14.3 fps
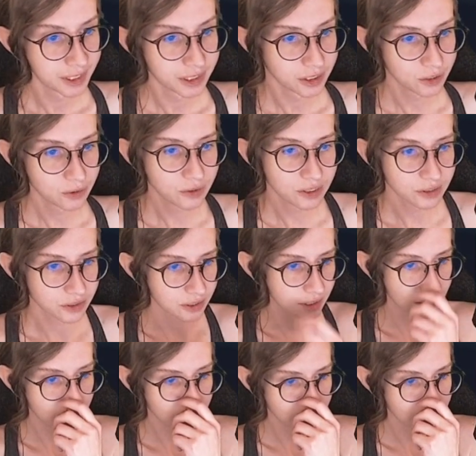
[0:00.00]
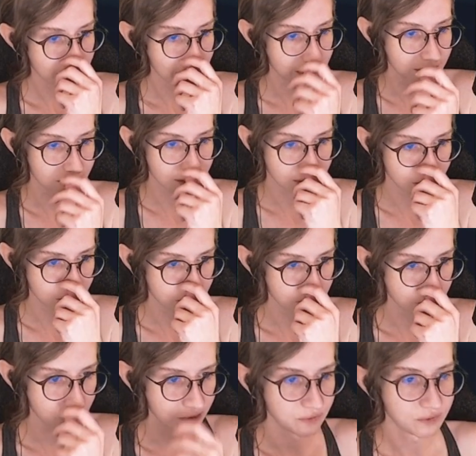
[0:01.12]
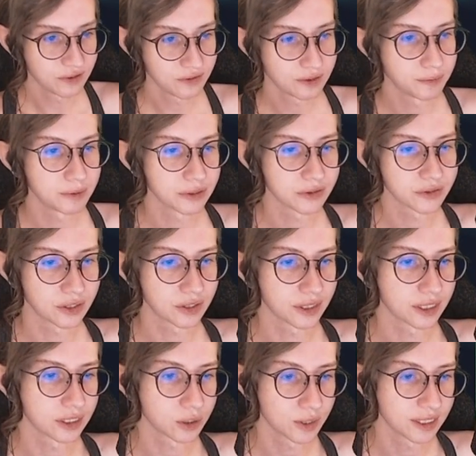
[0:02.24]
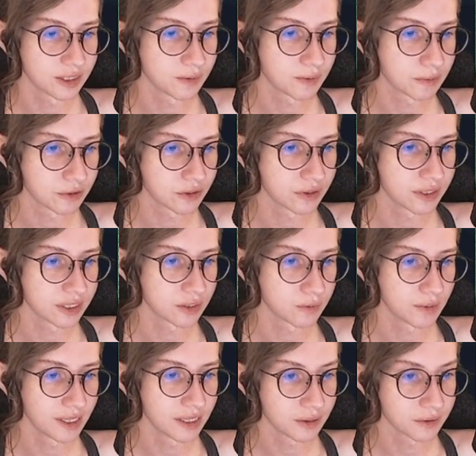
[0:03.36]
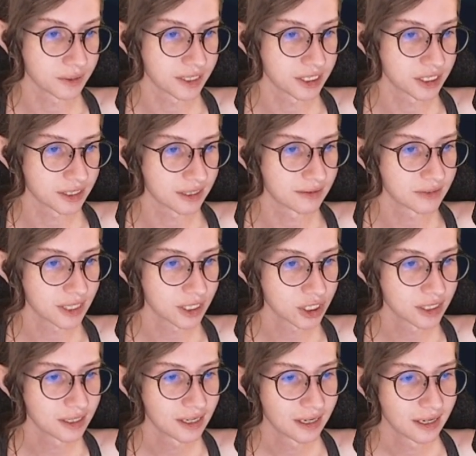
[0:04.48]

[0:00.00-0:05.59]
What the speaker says: 2 years ago, Texas considered more than 50 bills that target trans people during its regular legislative session